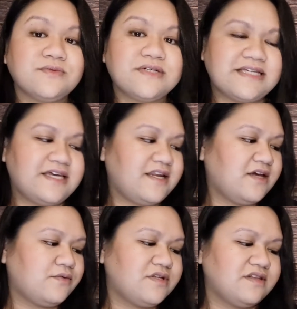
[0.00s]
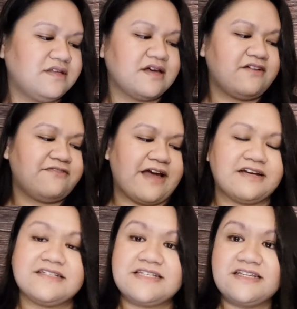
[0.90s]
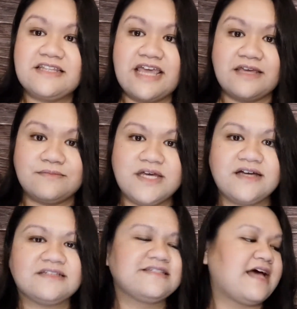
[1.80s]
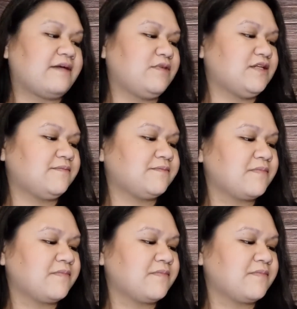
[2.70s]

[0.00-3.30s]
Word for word: was eating with a Pharisee named Simon.